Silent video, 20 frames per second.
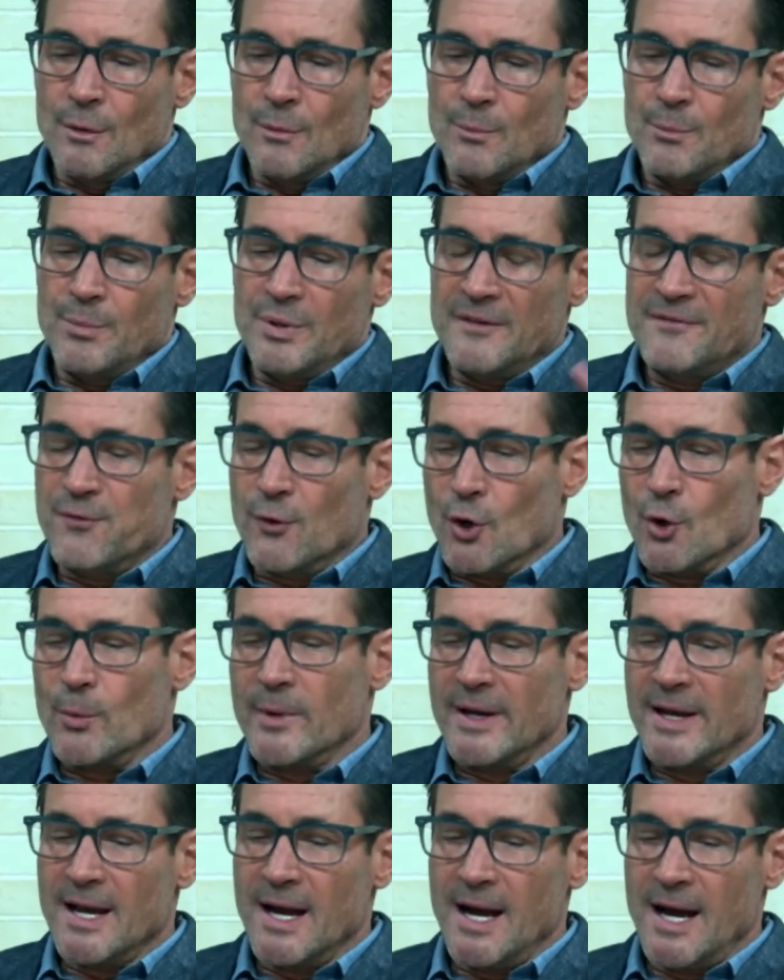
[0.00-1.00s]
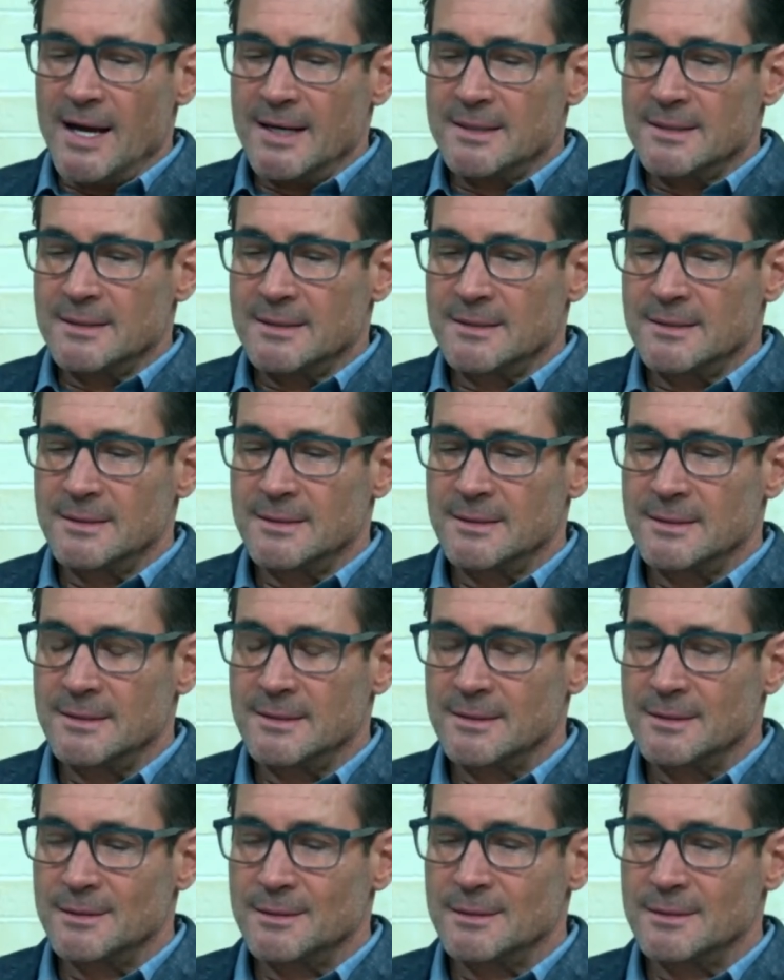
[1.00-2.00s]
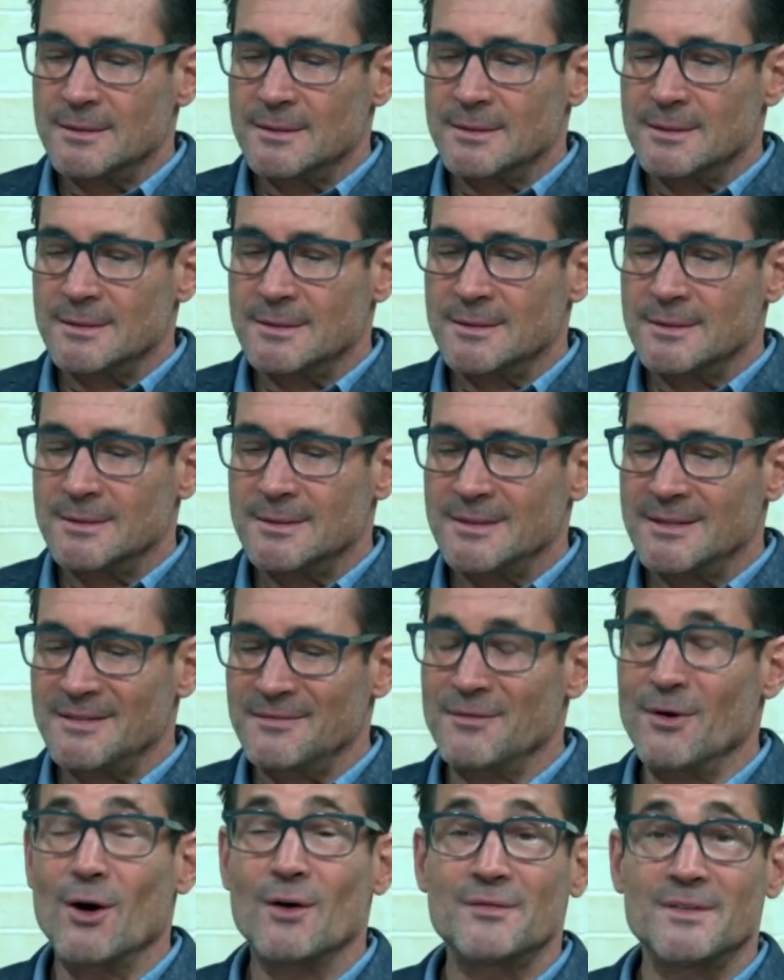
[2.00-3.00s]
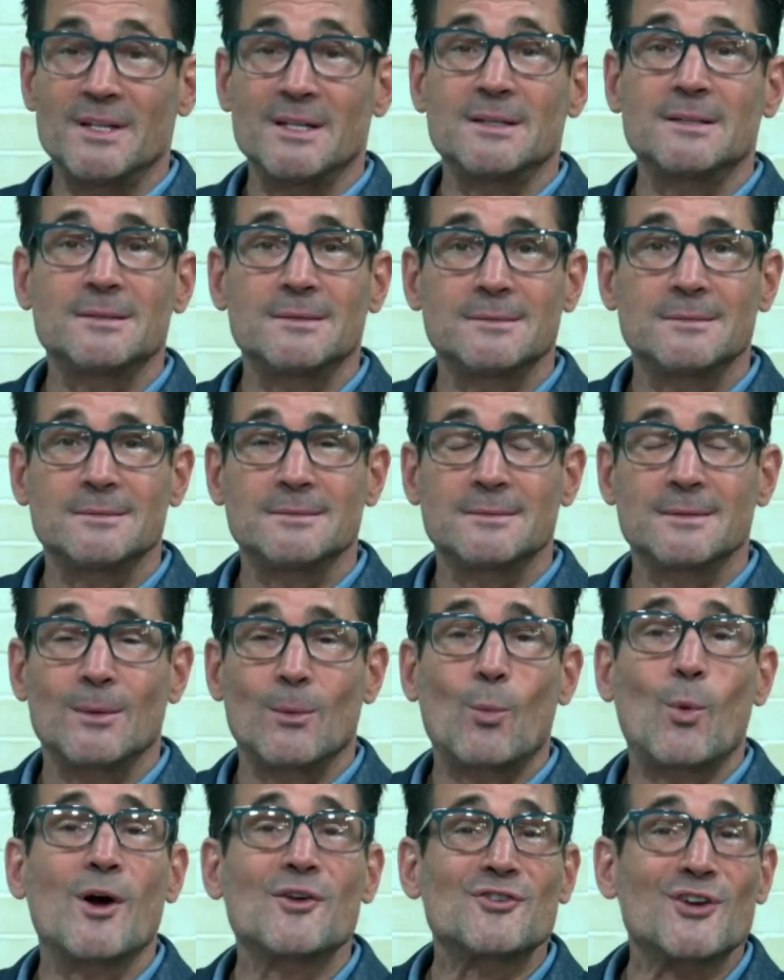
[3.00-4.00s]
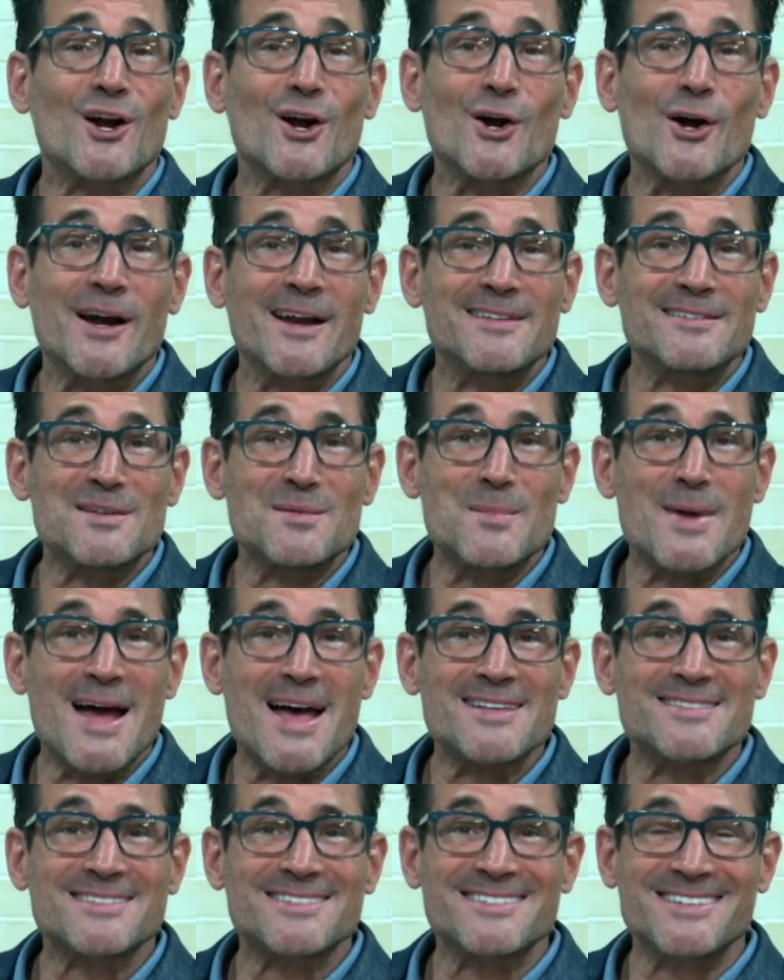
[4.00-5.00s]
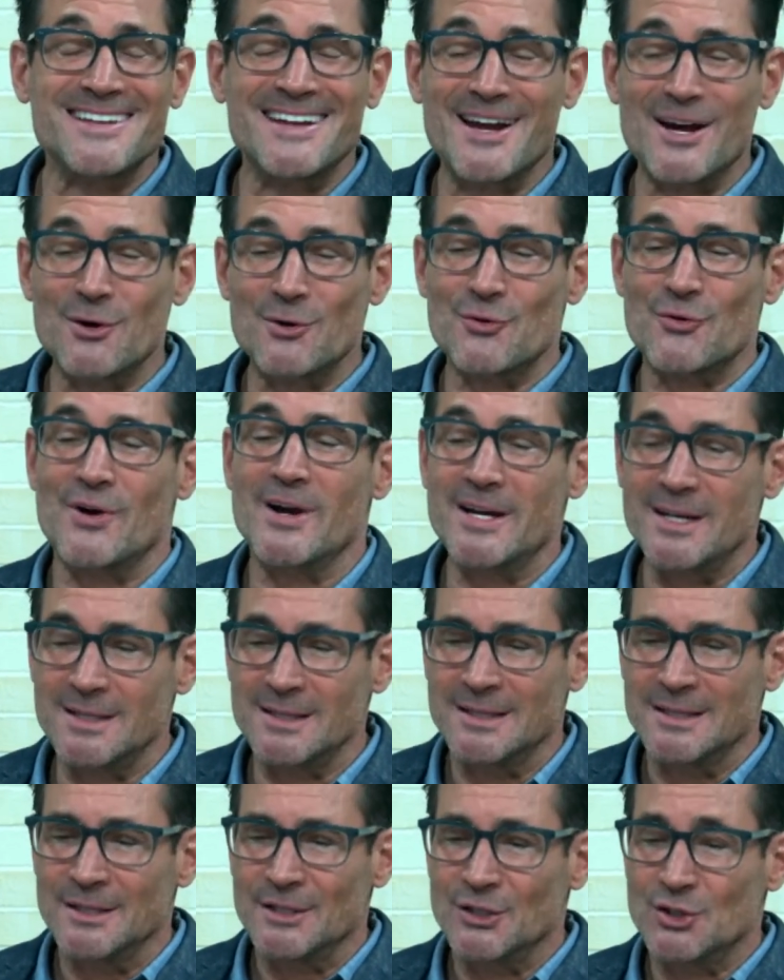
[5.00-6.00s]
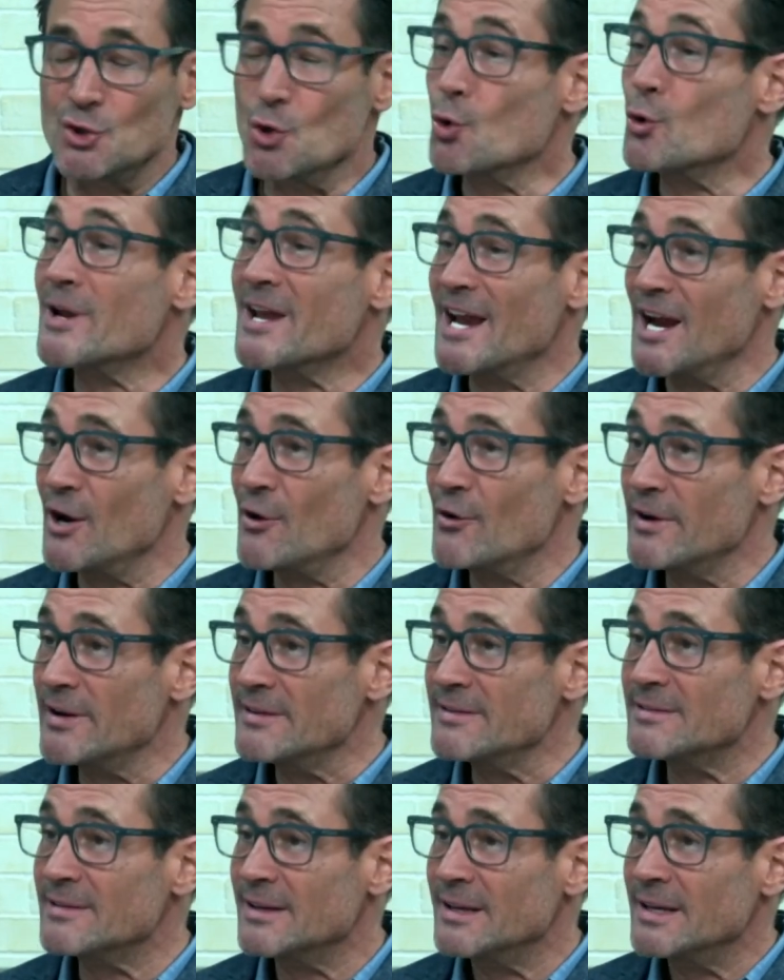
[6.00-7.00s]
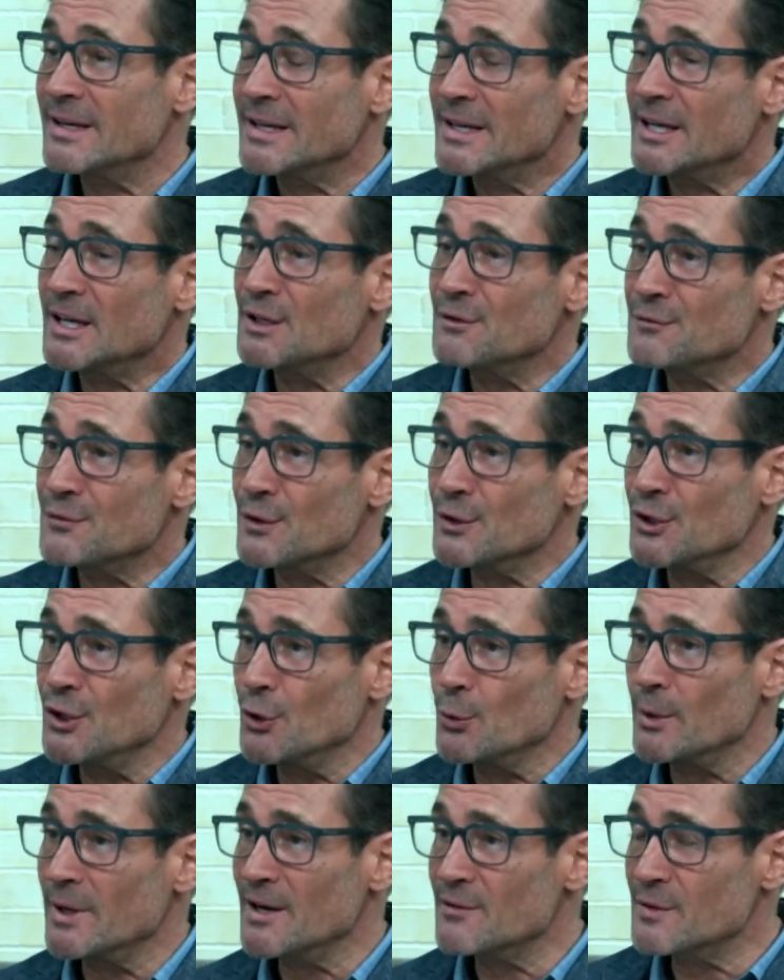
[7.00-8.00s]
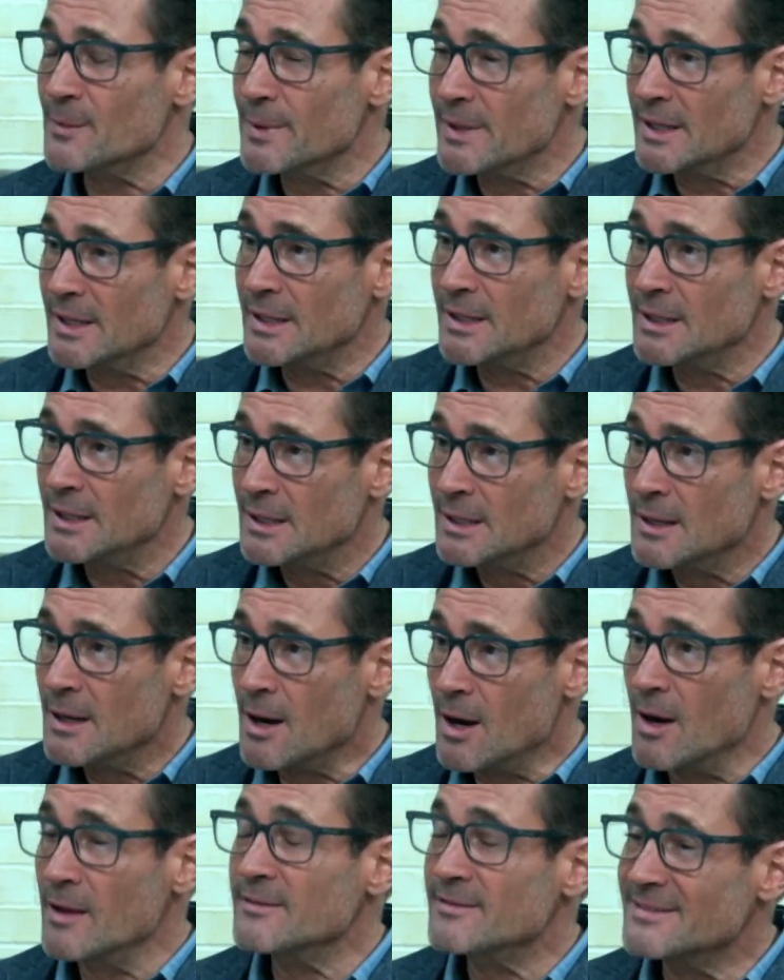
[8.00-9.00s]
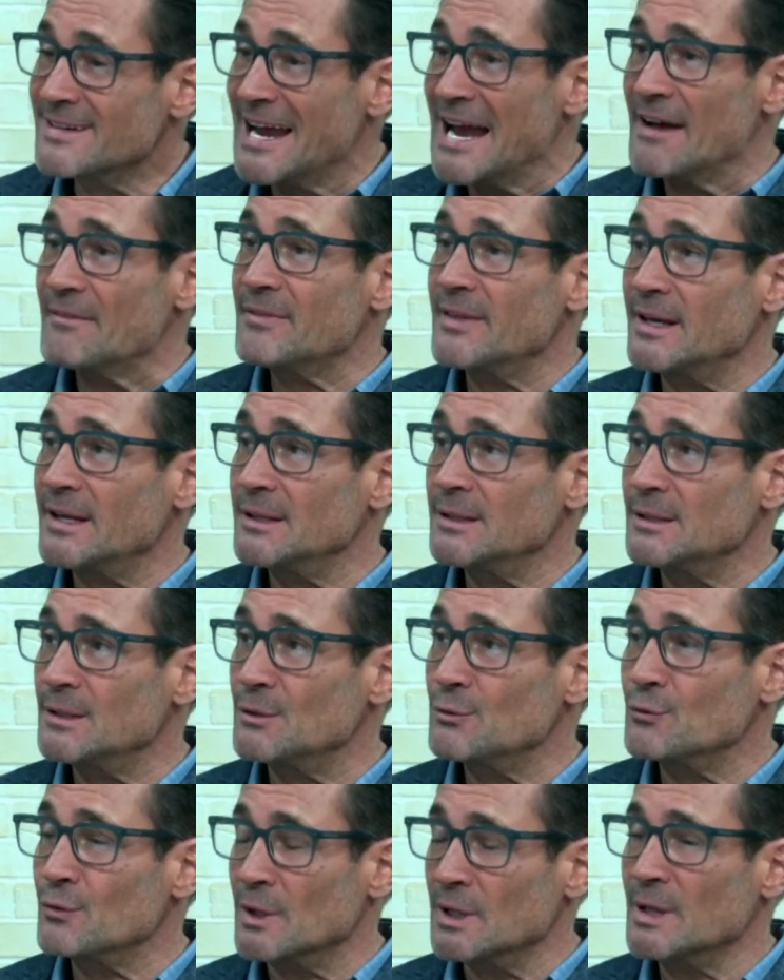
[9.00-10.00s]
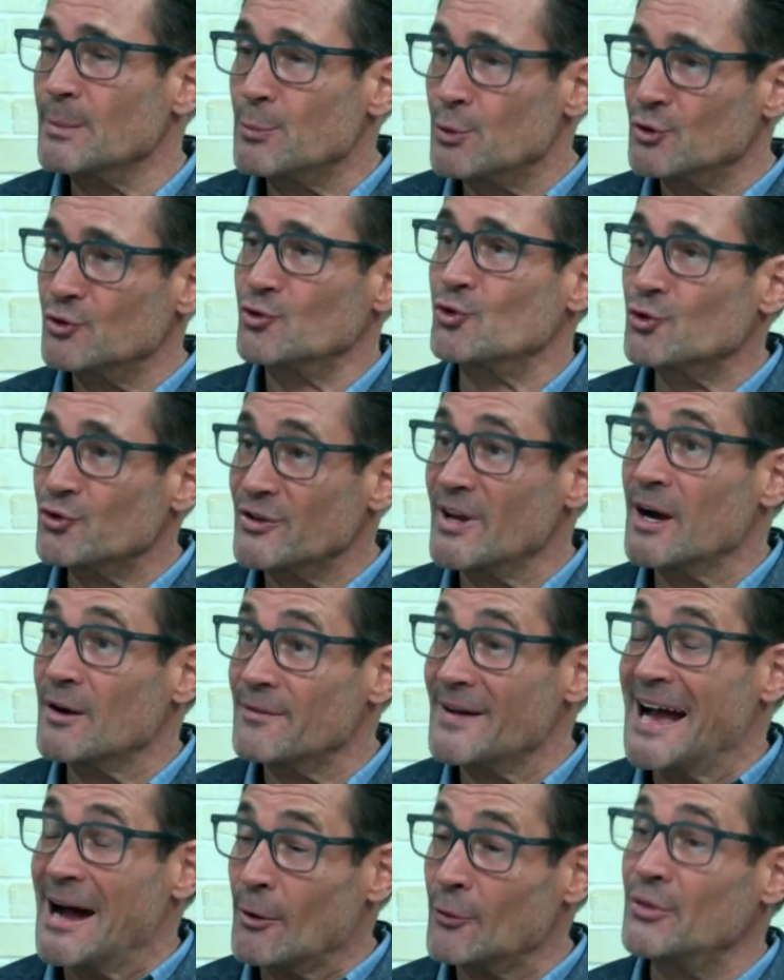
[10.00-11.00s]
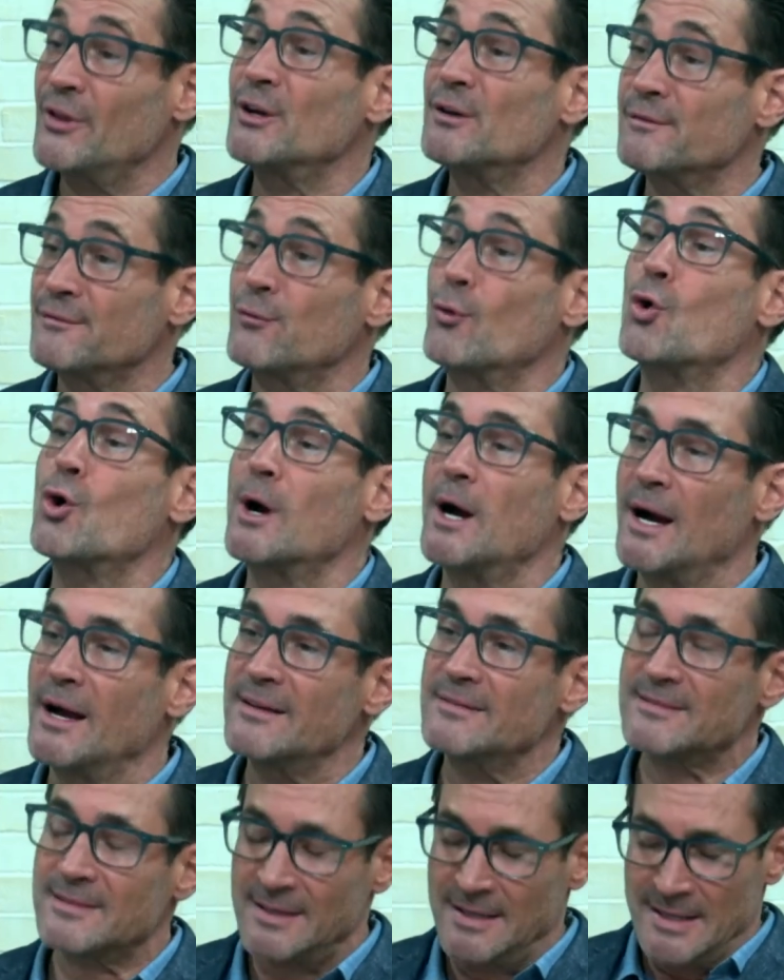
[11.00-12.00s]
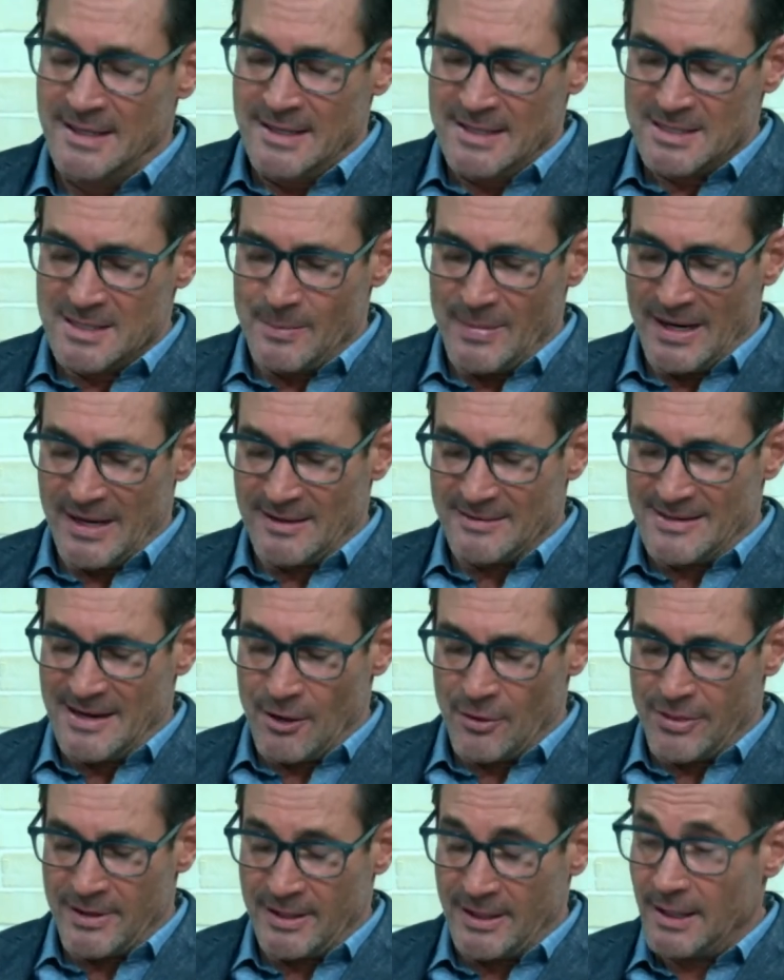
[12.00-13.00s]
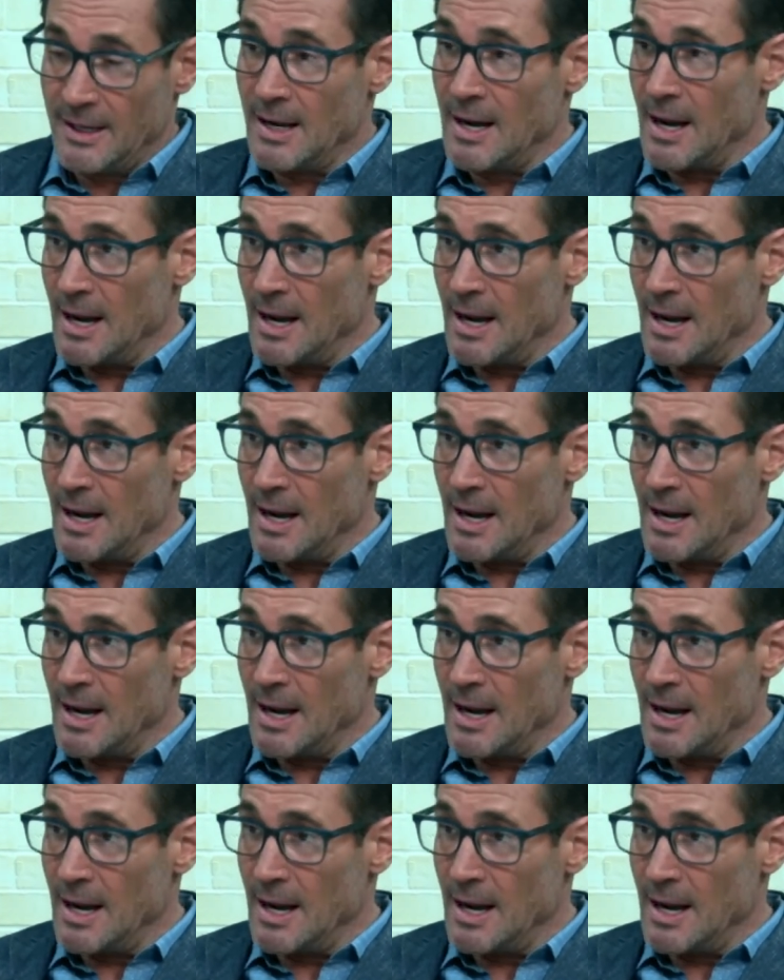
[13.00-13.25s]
Before we got involved in washing our hands and masks and how great your care is, and for you and everybody on staff that really puts yourself out there for us to make us healthy,